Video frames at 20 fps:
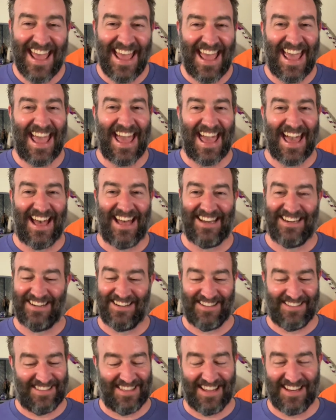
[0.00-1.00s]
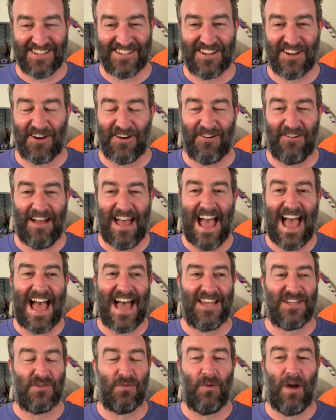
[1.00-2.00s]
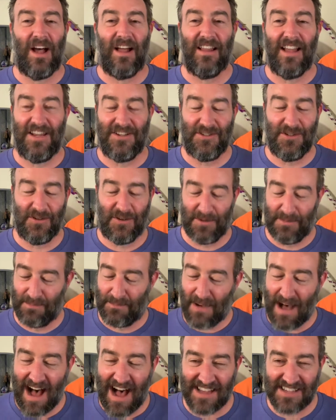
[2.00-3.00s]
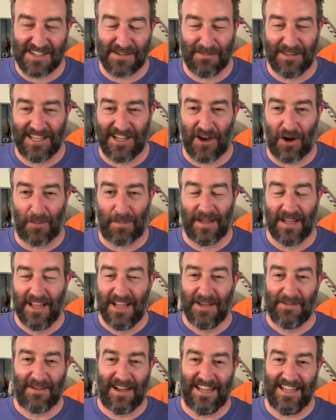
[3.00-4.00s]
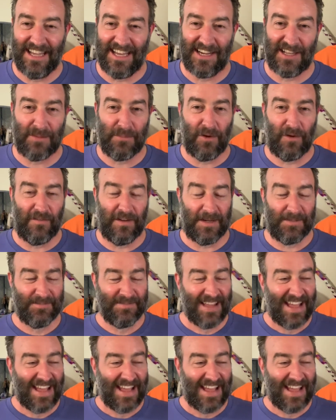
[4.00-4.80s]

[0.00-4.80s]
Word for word: And things go as well as you could possibly hope by the end of the movie.